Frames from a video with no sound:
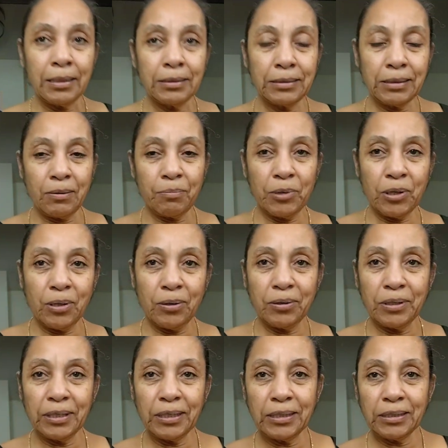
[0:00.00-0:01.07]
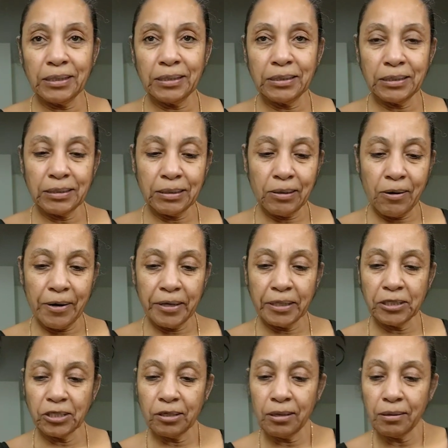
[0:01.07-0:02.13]
So I'm going to get this
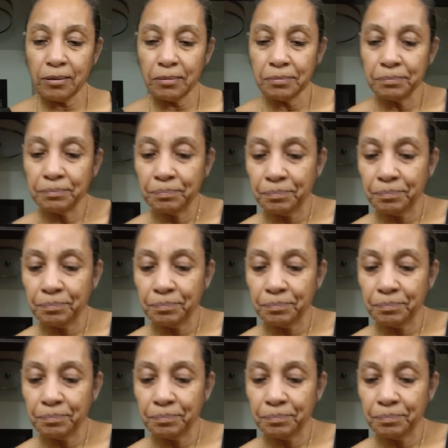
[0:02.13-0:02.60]
started, y'all.